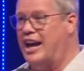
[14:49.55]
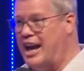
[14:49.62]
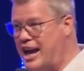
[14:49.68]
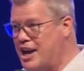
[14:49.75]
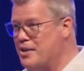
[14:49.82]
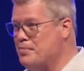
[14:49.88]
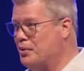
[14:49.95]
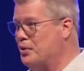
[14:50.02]

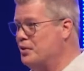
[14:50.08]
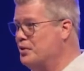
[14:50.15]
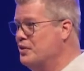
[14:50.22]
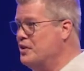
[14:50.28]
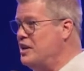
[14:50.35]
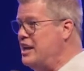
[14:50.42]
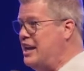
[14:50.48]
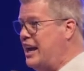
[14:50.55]
able
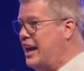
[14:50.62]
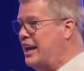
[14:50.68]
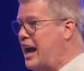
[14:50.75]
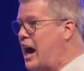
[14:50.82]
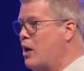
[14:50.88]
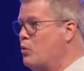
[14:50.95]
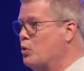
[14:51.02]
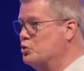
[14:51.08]
and
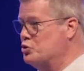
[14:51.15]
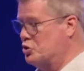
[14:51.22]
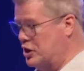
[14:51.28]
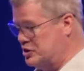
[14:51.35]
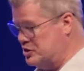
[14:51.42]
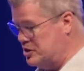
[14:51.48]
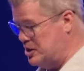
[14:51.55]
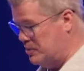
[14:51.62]
I will
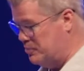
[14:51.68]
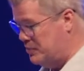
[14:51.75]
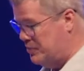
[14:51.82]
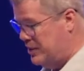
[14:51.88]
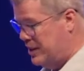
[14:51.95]
trust him.